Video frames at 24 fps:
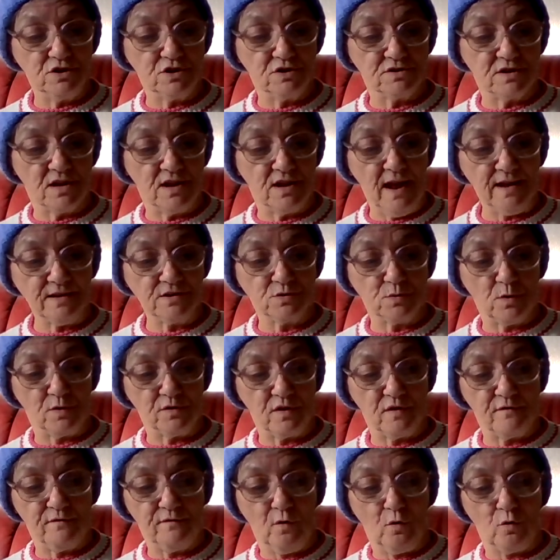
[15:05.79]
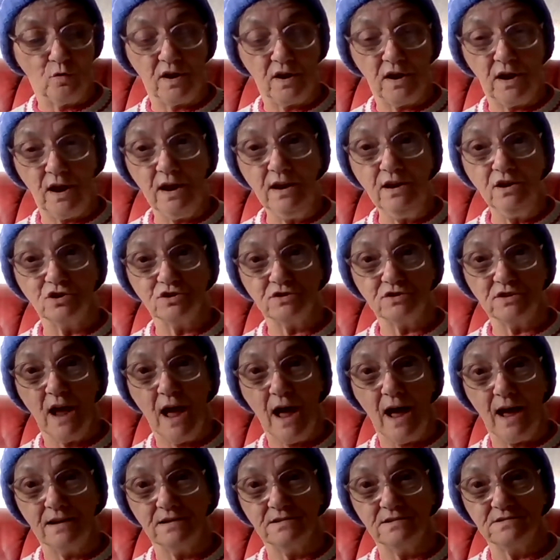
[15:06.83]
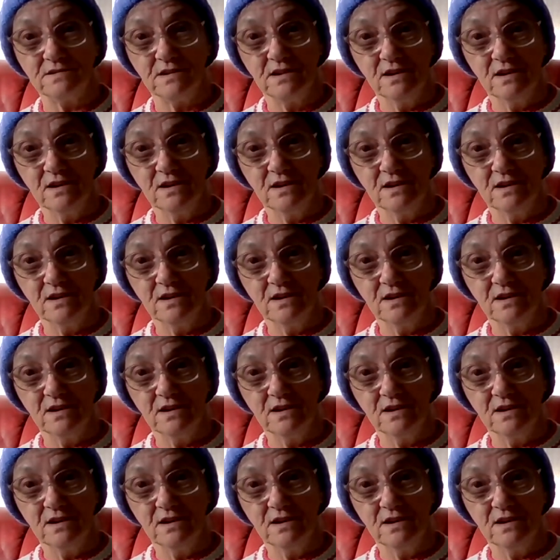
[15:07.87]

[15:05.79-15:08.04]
and that's what the 40 inch size